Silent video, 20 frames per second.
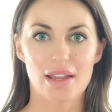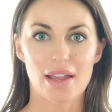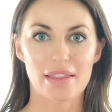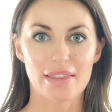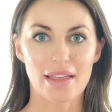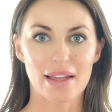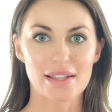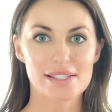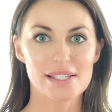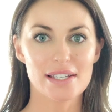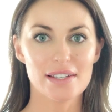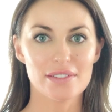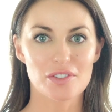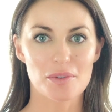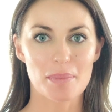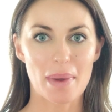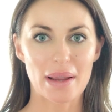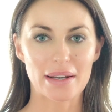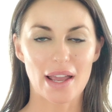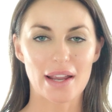And that's it
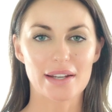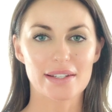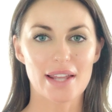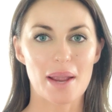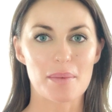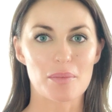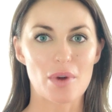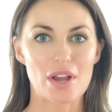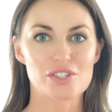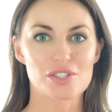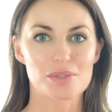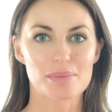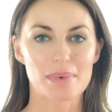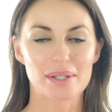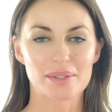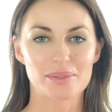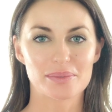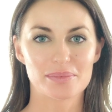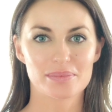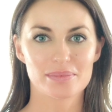for my nighttime
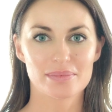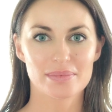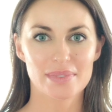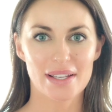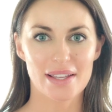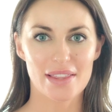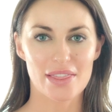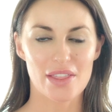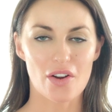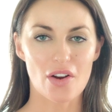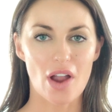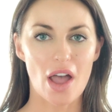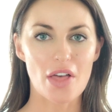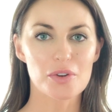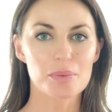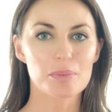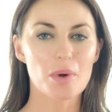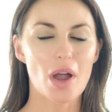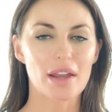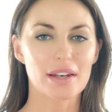regimen. There are
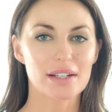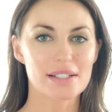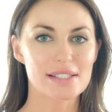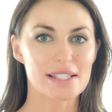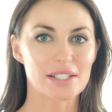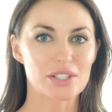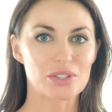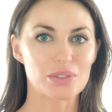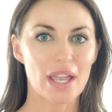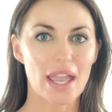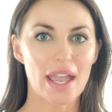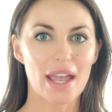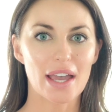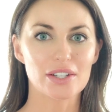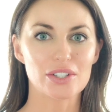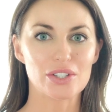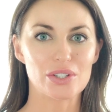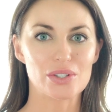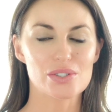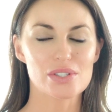other products that you
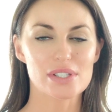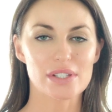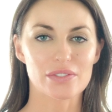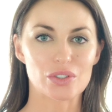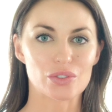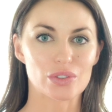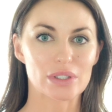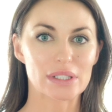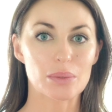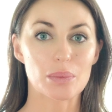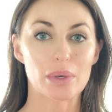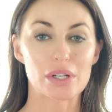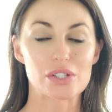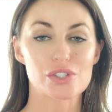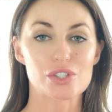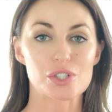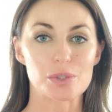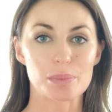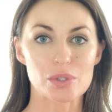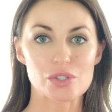can use if you really want to
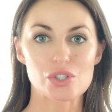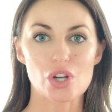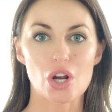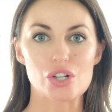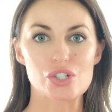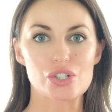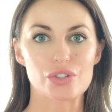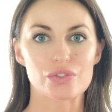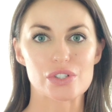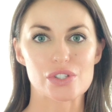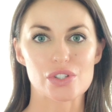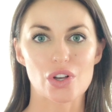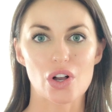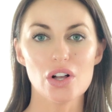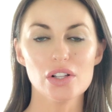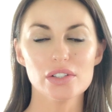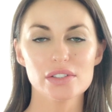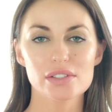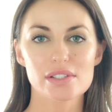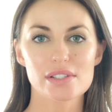supercharge your
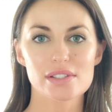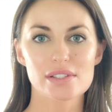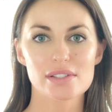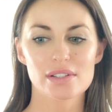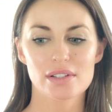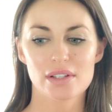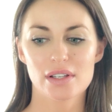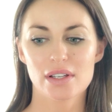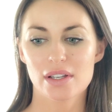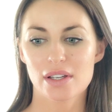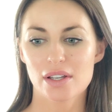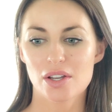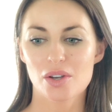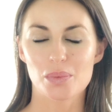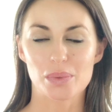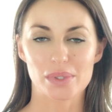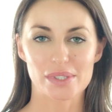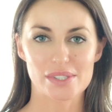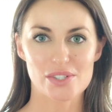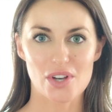results.
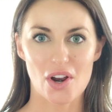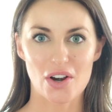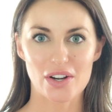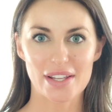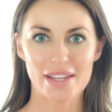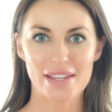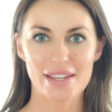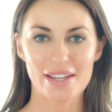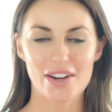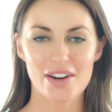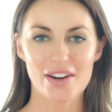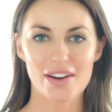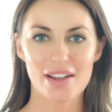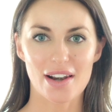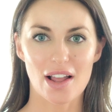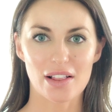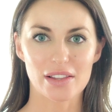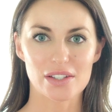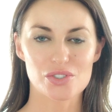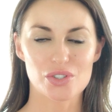We'll start here
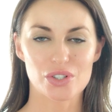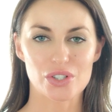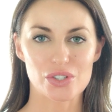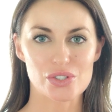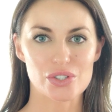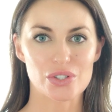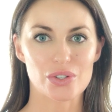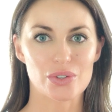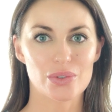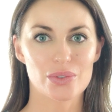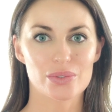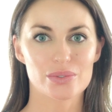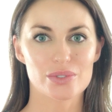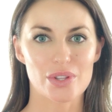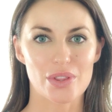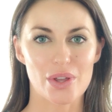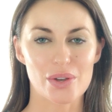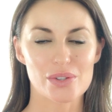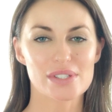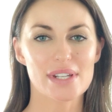and I'll introduce you
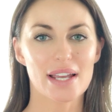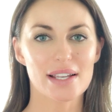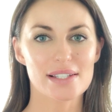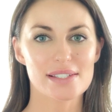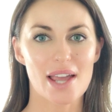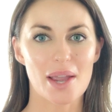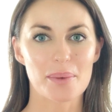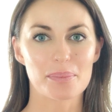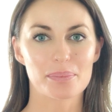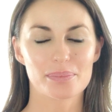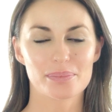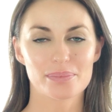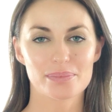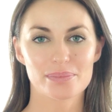to those next time.